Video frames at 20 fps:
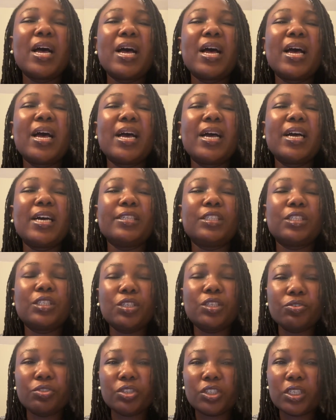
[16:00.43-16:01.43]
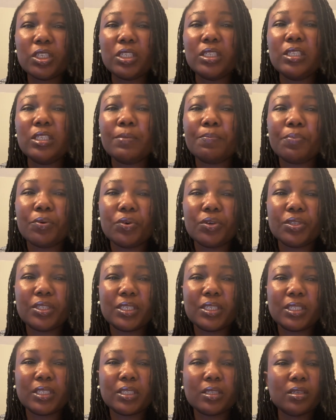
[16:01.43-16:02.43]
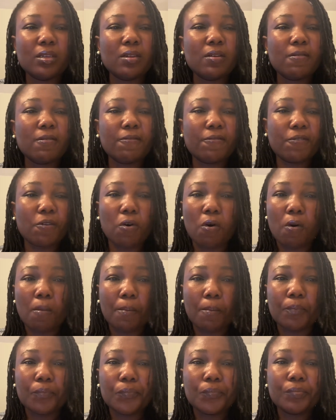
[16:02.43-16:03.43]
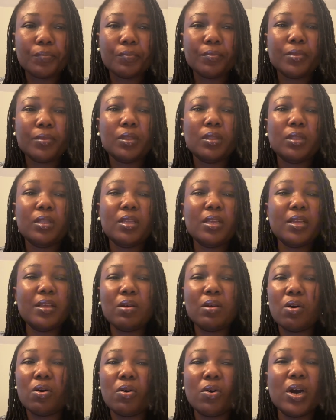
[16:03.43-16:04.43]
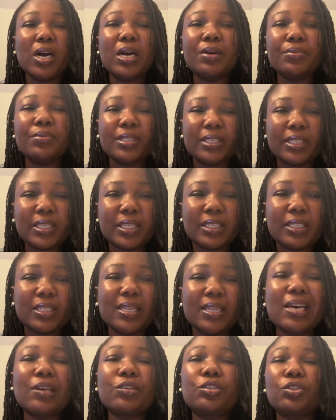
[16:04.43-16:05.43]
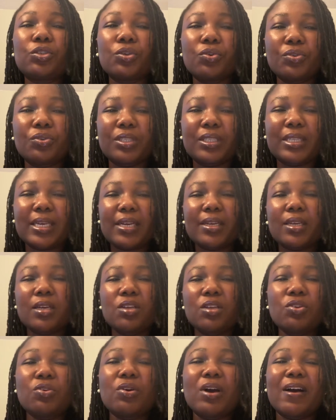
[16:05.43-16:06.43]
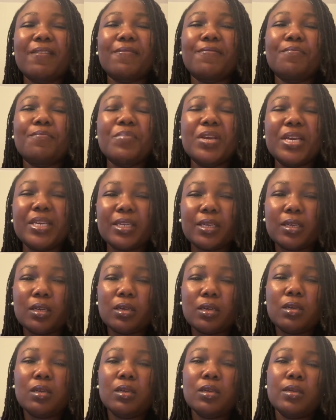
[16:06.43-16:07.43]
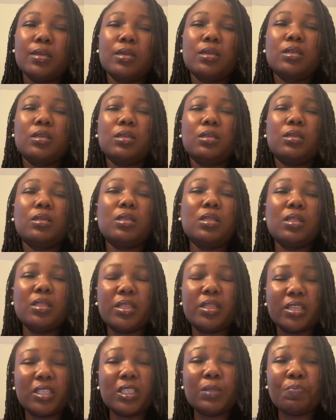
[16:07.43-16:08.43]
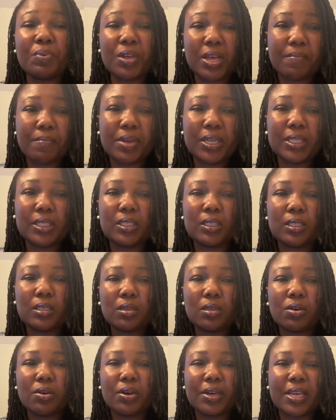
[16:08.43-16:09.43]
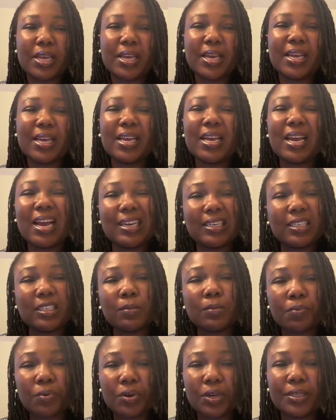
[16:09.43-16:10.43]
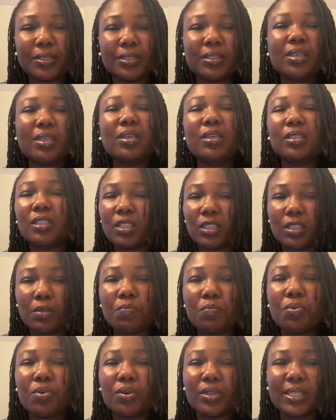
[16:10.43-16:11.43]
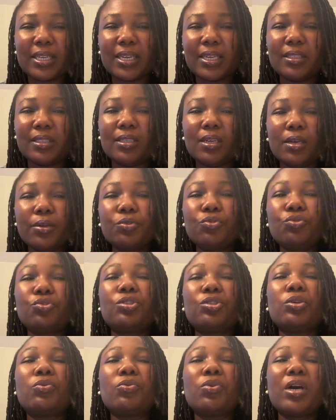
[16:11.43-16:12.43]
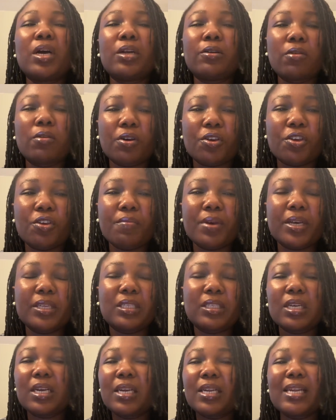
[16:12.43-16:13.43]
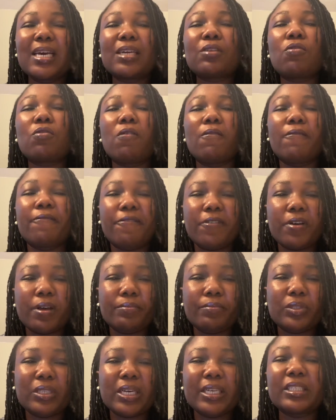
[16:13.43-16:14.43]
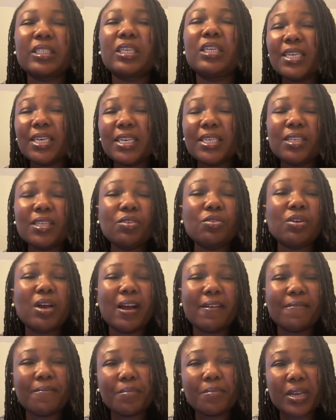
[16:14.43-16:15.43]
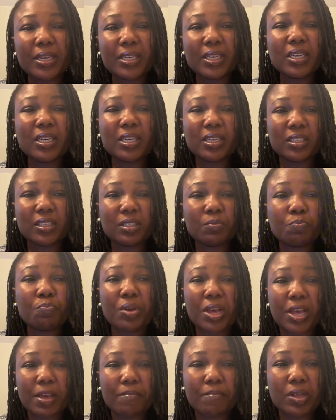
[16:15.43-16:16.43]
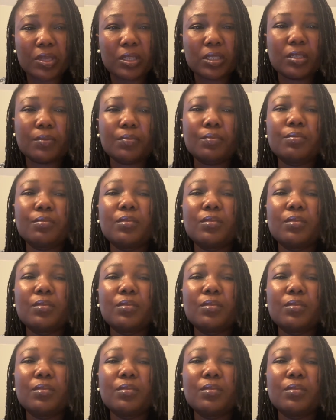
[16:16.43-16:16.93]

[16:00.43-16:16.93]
a tuition deposit form or a receipt that shows that you have made this payment. Okay, at this point, it is important to show a document that confirms that indeed you have made this payment.